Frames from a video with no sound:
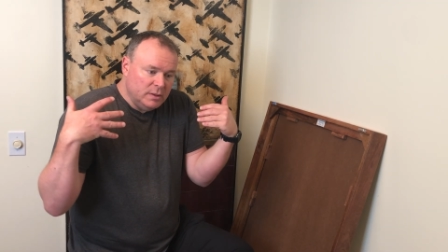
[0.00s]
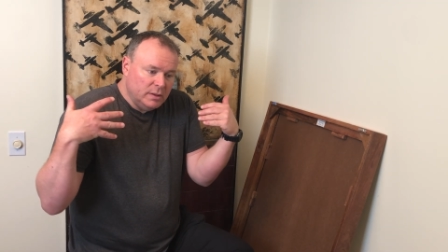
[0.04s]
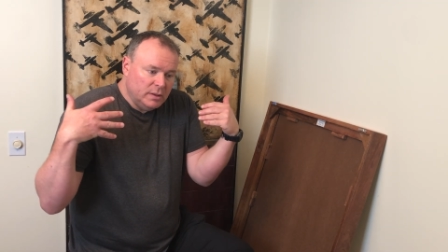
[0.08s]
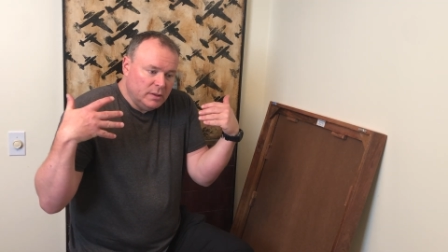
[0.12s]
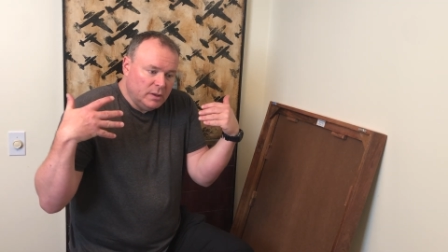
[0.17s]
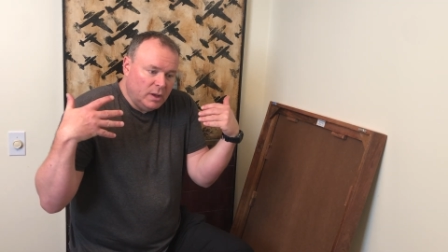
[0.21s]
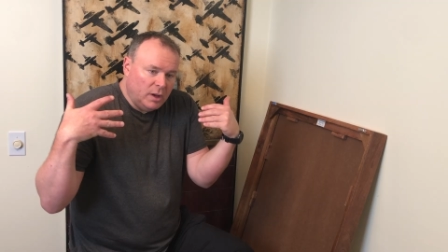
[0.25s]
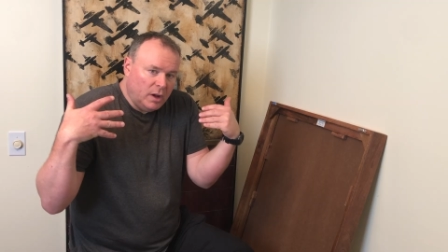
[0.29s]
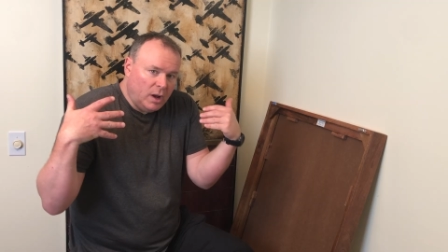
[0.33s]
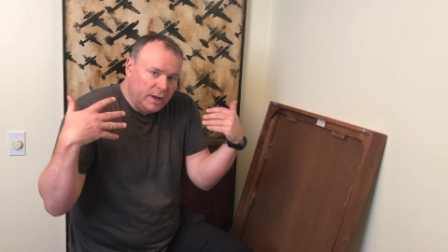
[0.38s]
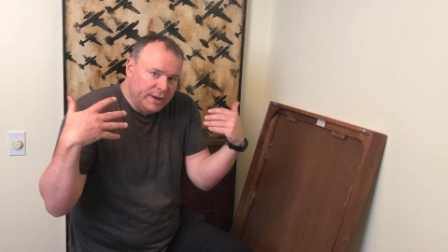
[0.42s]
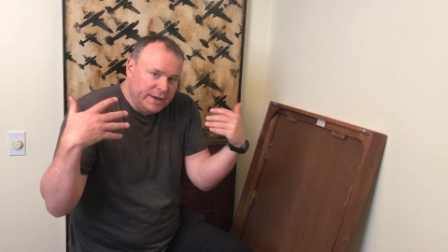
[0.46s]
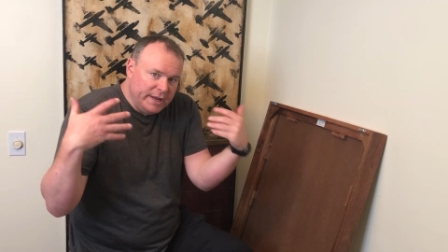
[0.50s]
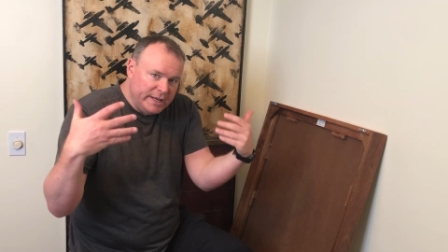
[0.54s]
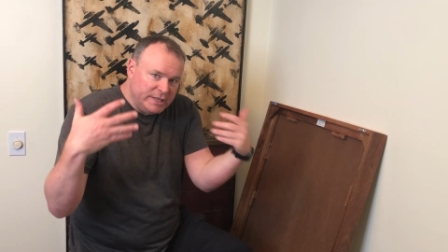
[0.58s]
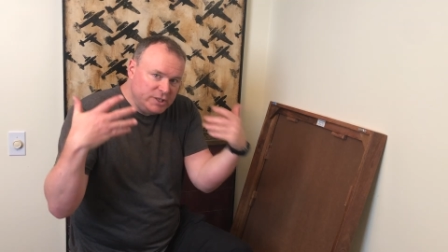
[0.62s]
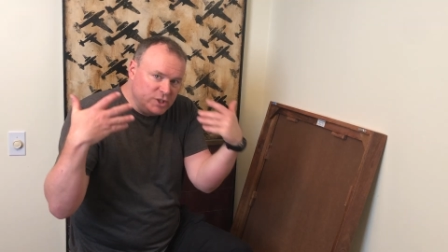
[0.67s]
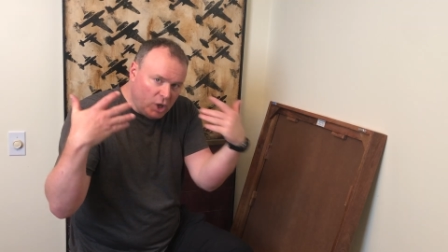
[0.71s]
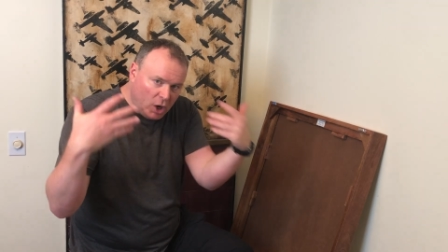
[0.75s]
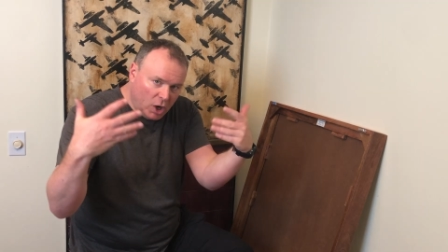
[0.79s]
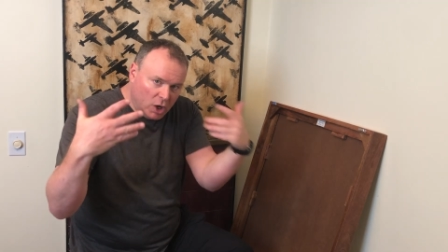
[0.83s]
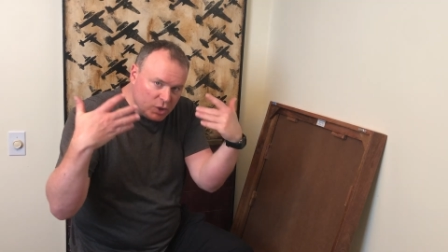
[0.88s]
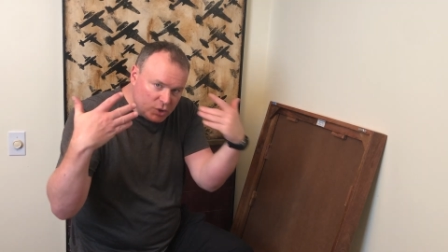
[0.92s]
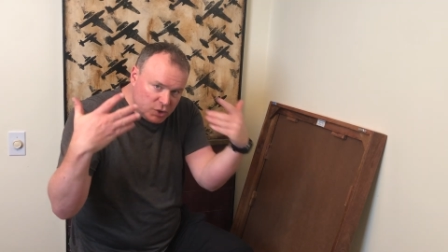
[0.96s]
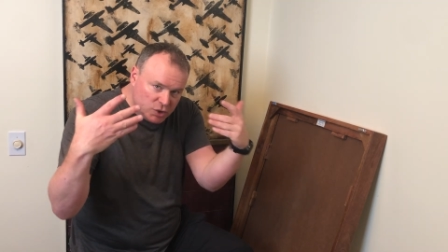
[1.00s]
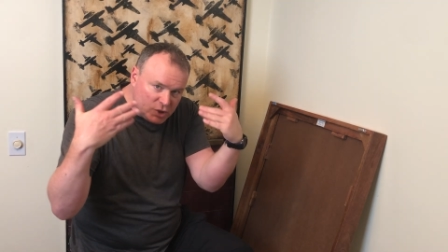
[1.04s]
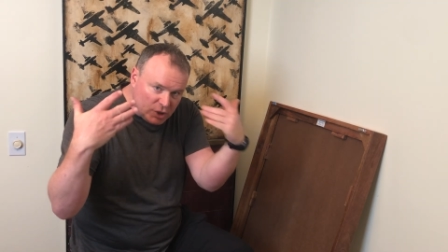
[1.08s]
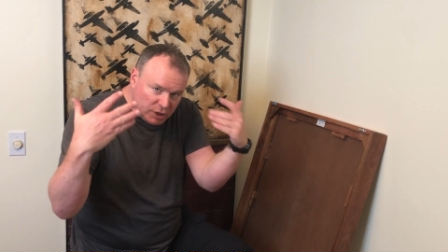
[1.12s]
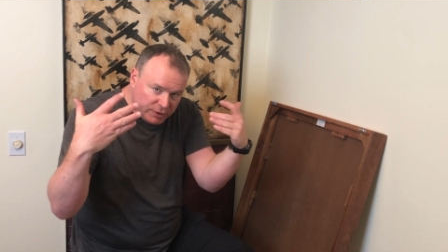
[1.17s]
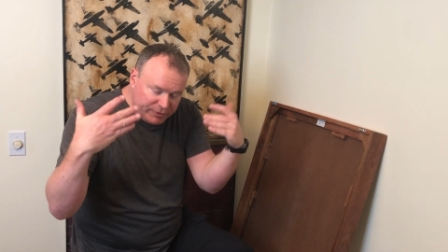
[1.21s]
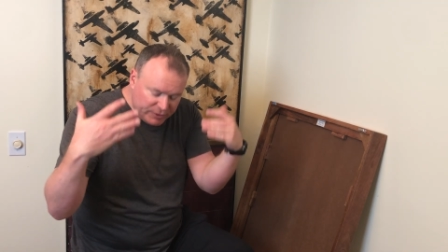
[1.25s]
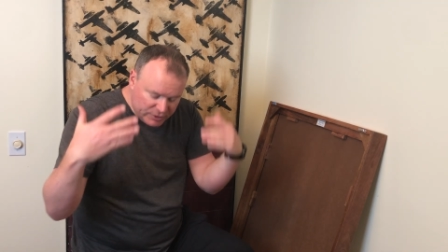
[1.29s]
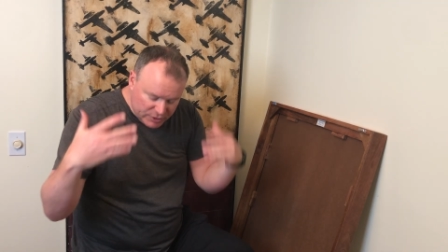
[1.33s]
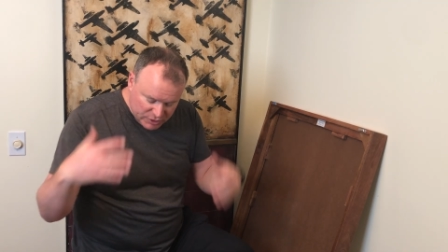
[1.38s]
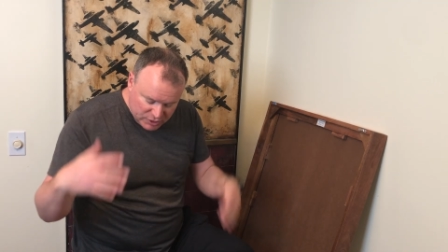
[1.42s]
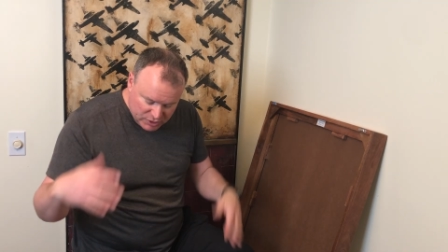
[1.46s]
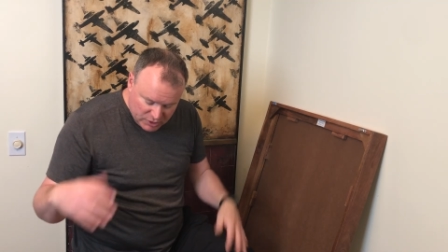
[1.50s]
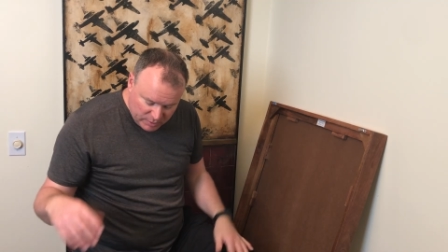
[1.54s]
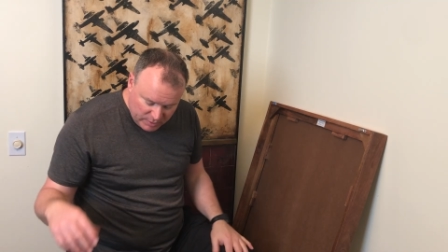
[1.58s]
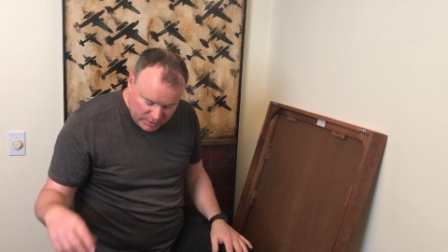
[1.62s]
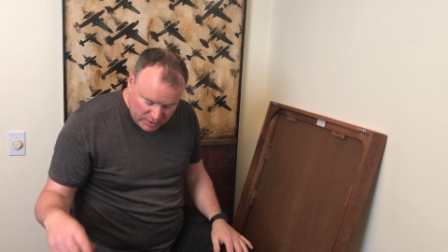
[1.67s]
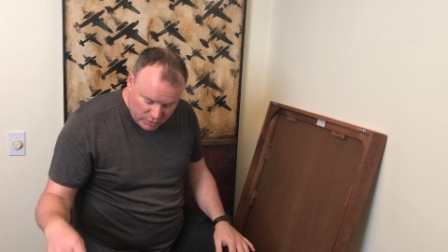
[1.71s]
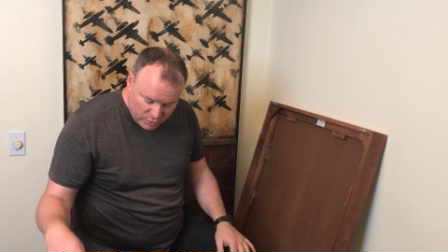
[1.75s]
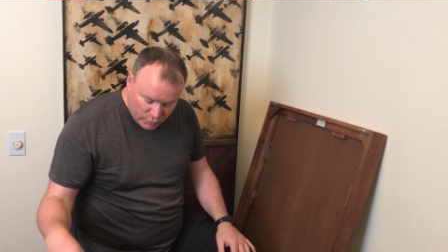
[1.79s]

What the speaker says: a nice hard surface to be